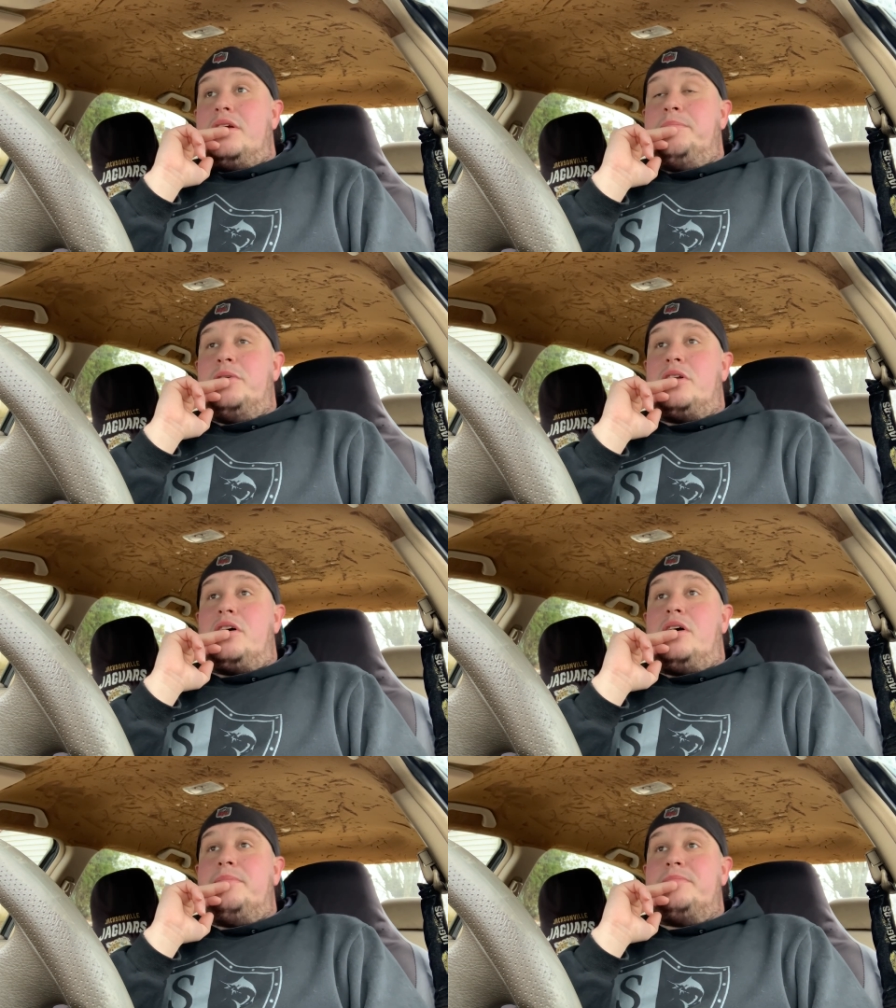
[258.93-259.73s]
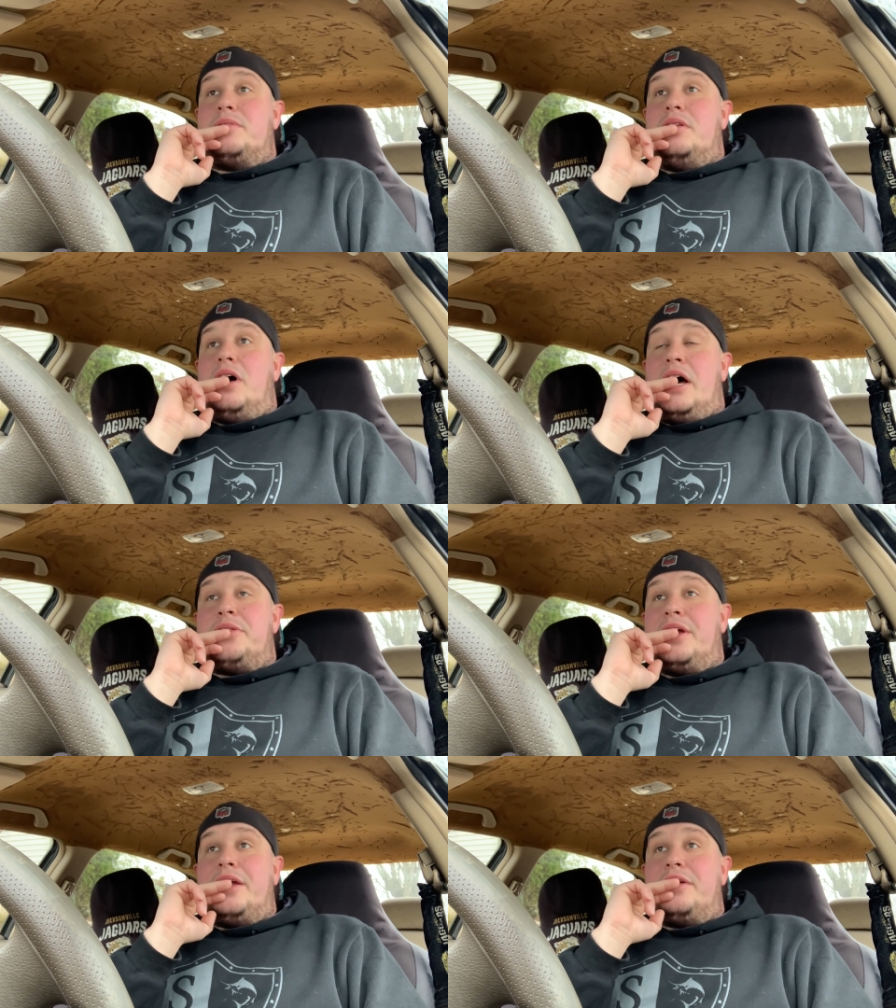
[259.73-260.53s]
But, um, I
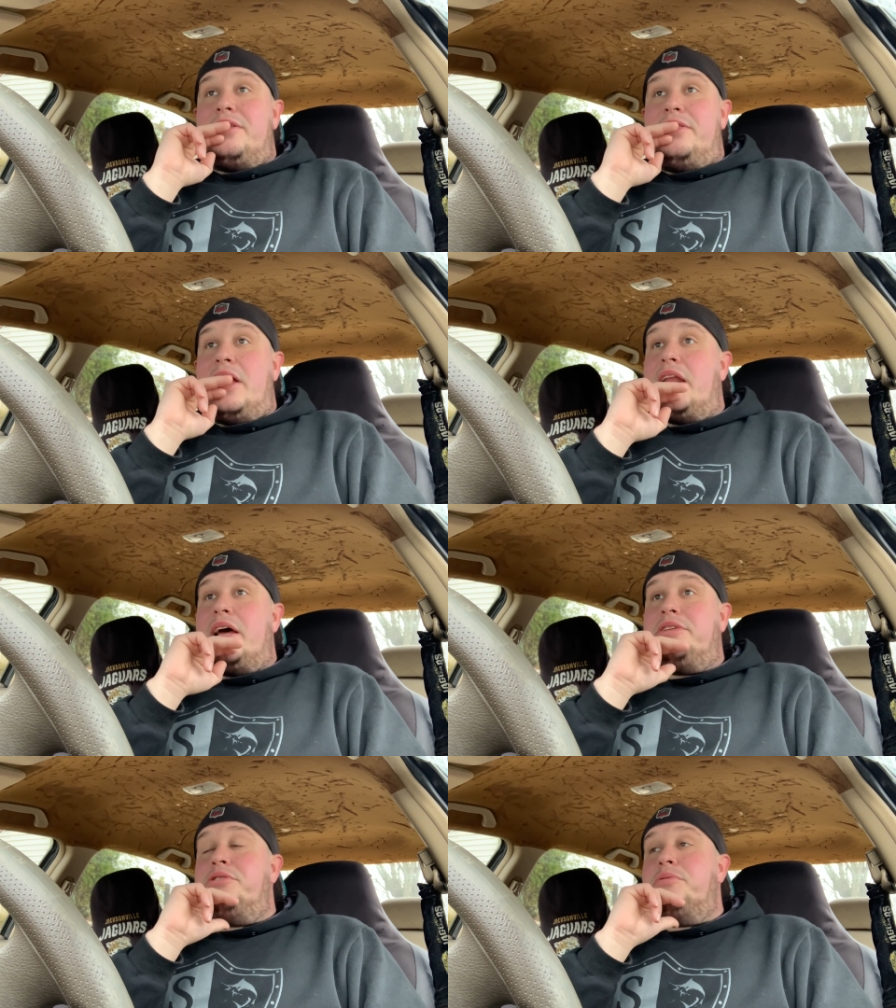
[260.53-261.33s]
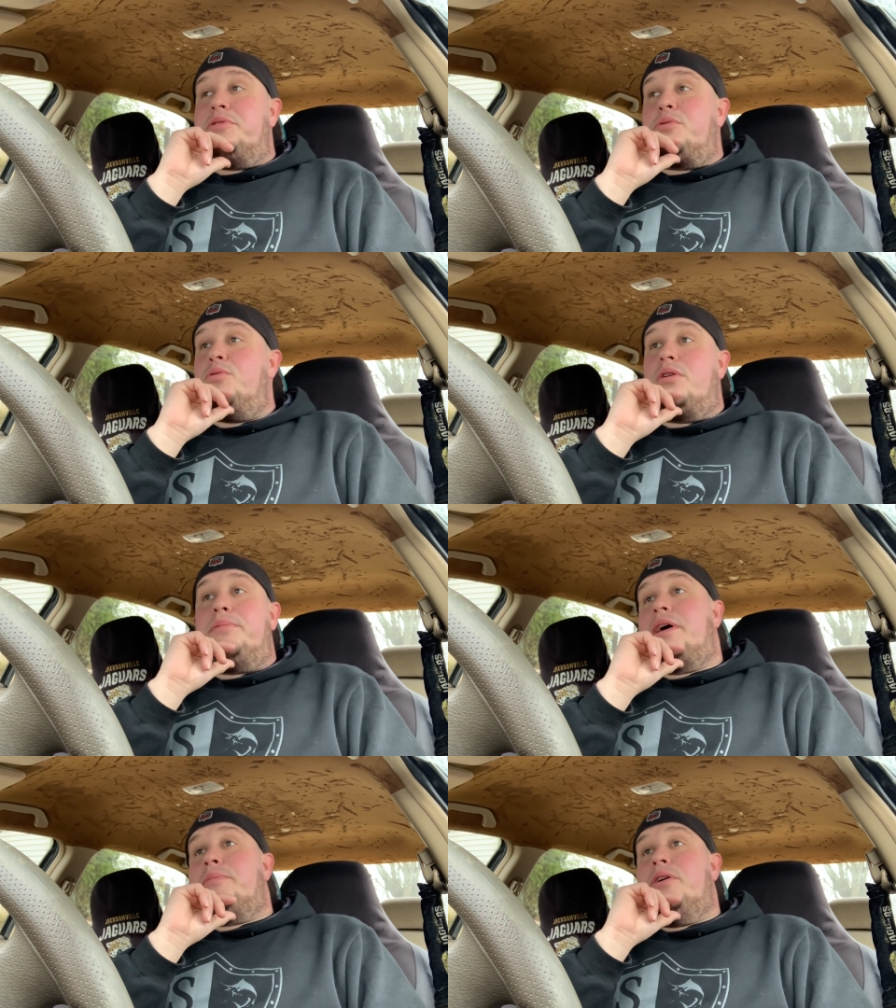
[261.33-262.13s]
think that had to do with the
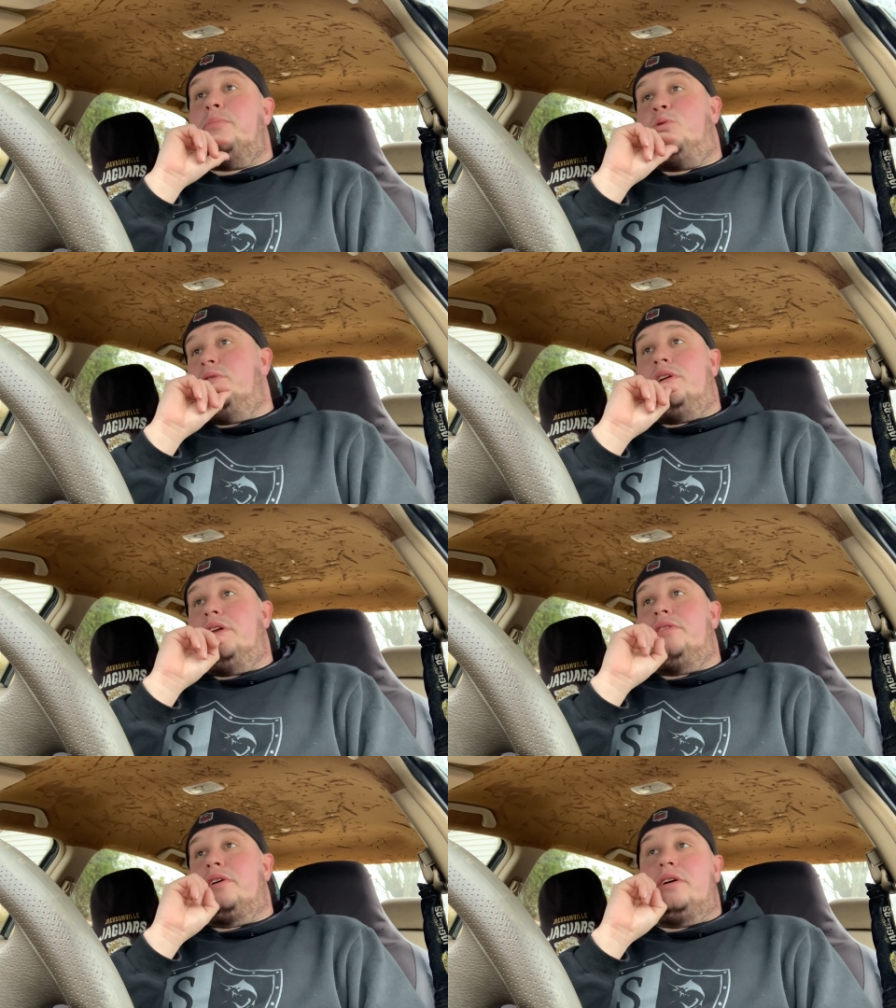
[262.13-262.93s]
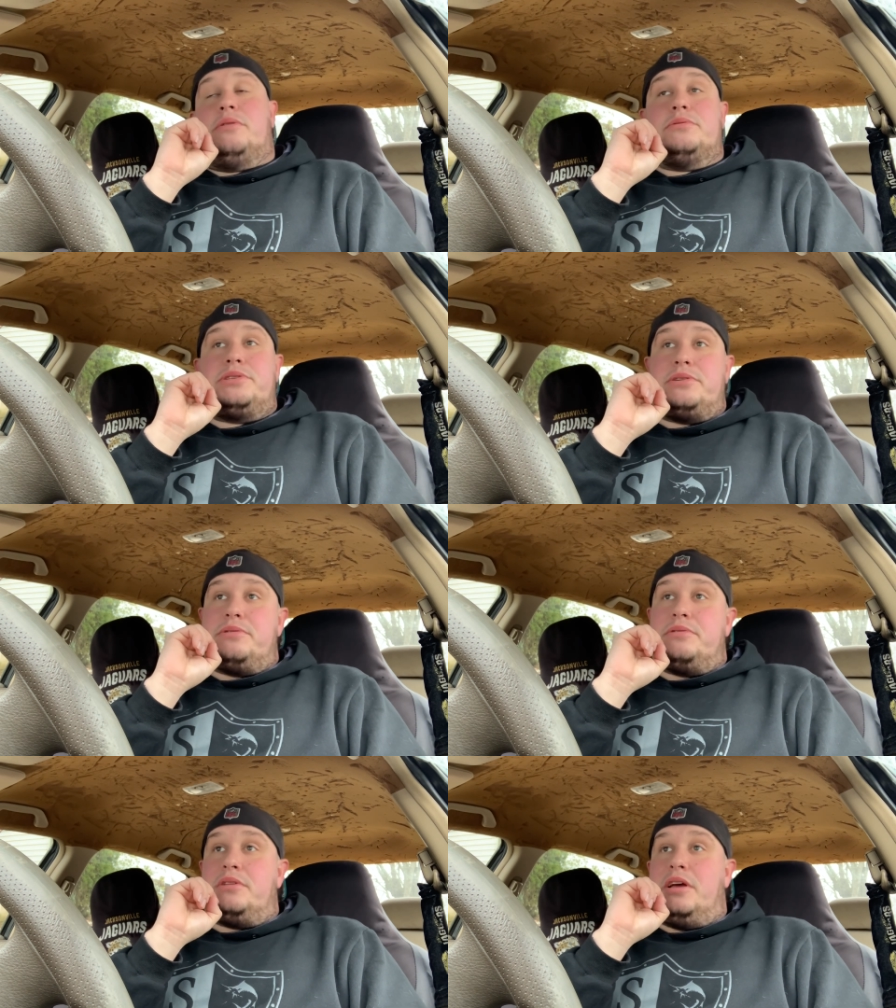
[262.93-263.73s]
quarterback play more than anything else.
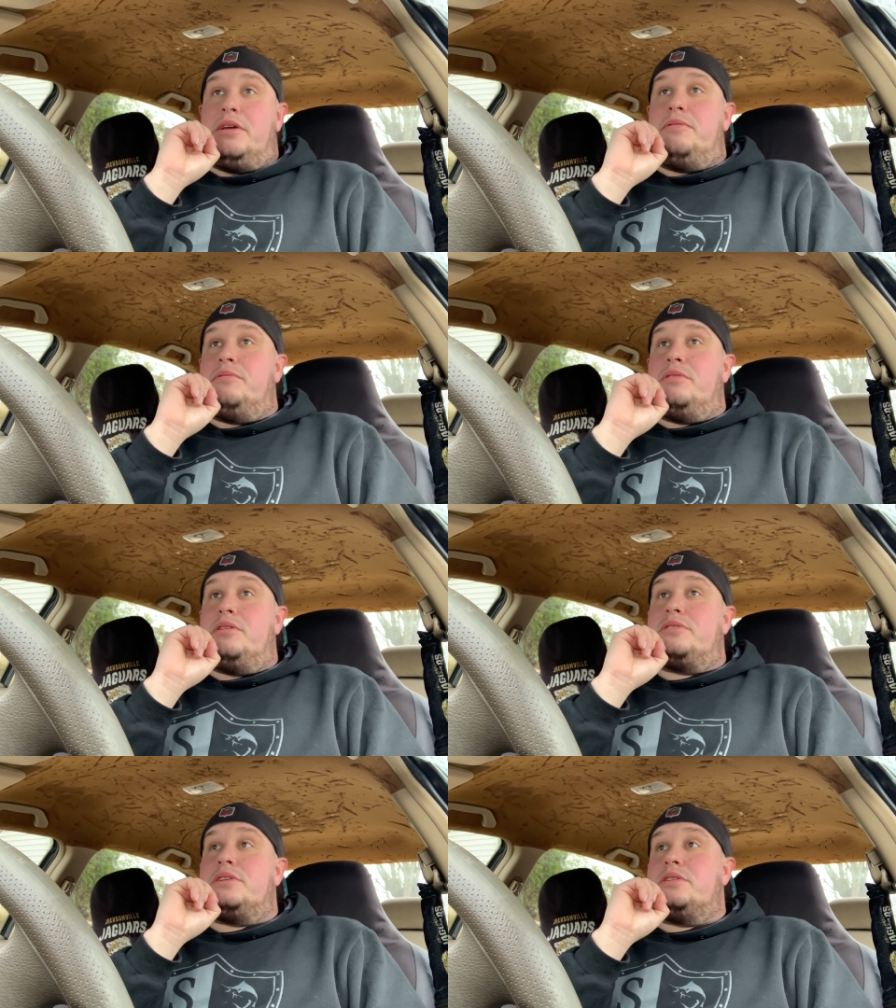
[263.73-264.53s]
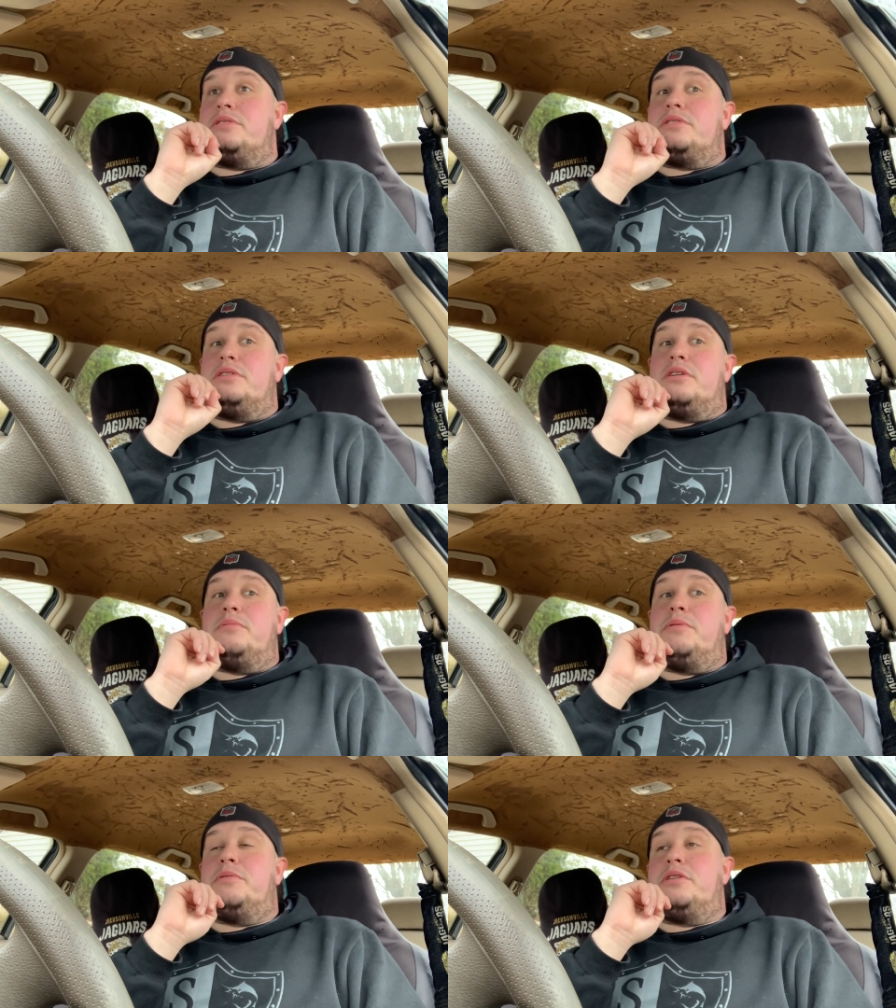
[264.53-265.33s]
Like, since, you
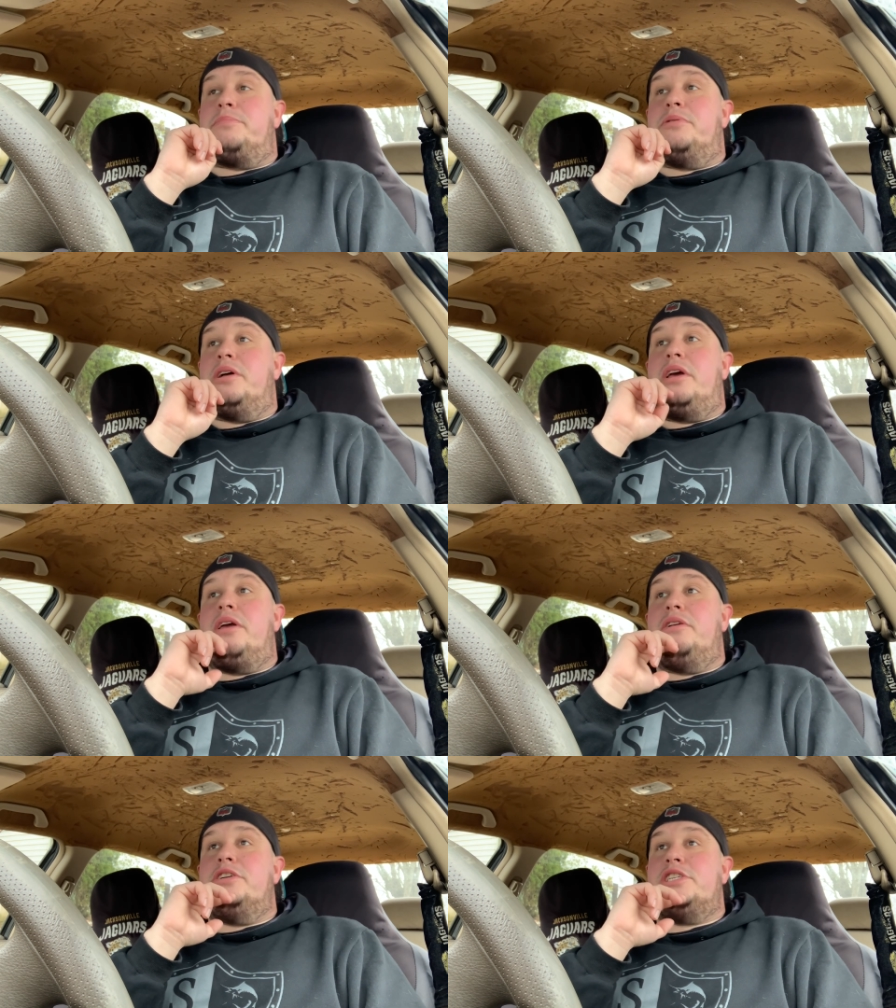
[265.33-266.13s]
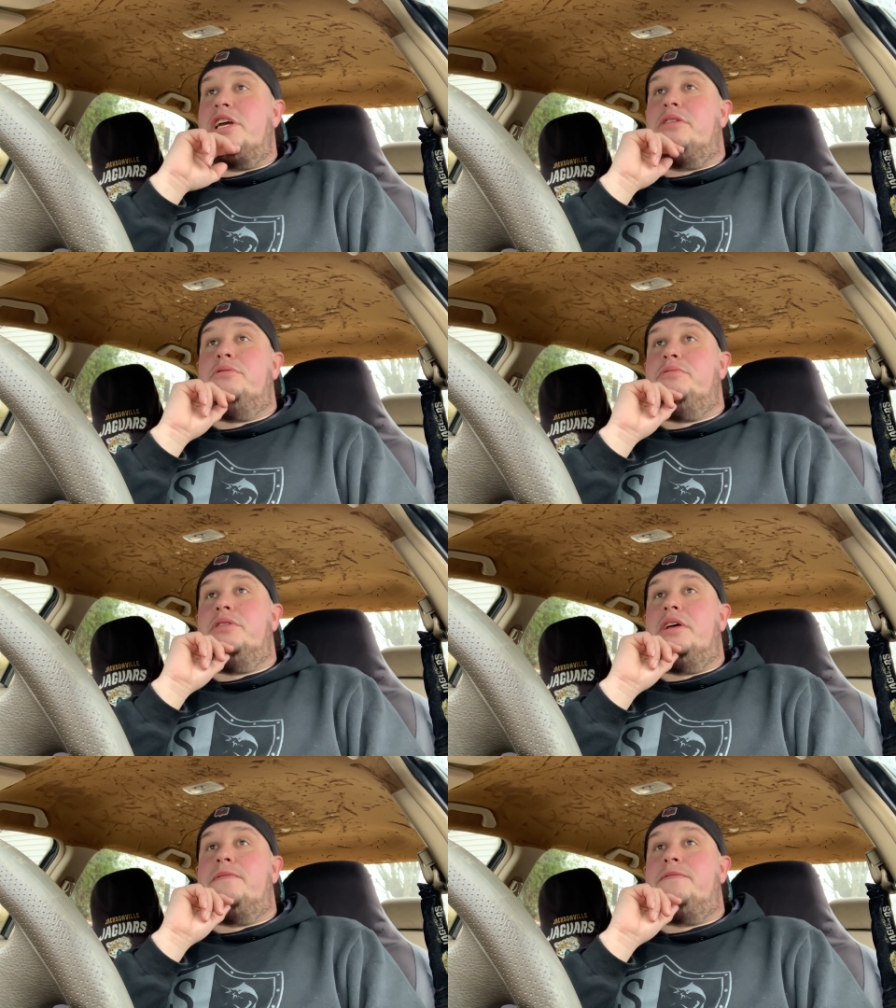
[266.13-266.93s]
know, we wanted to play Jake
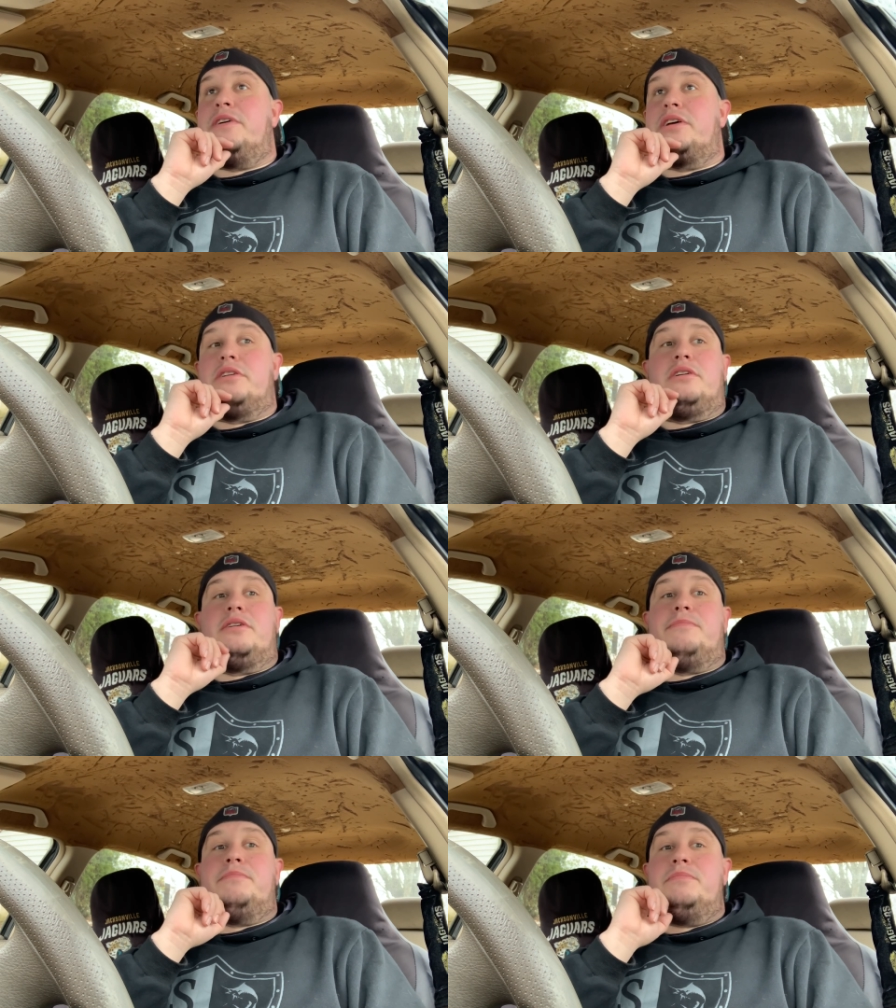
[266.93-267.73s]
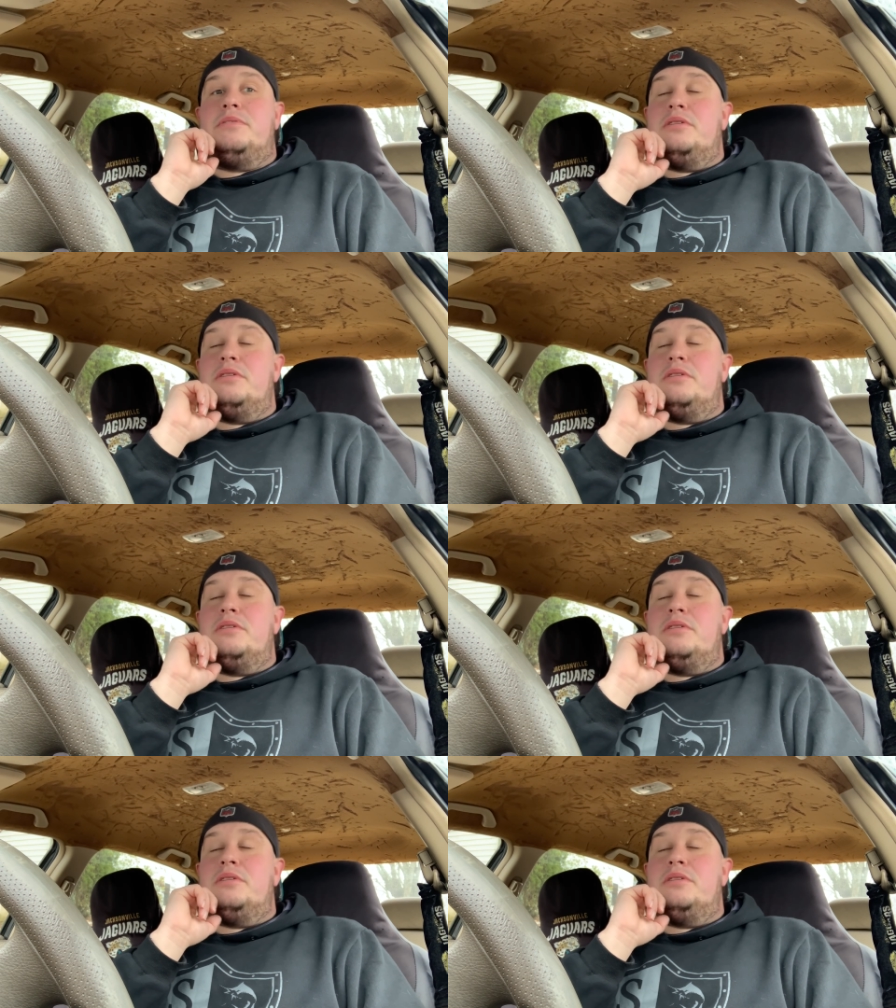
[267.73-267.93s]
Luton and fucking, um,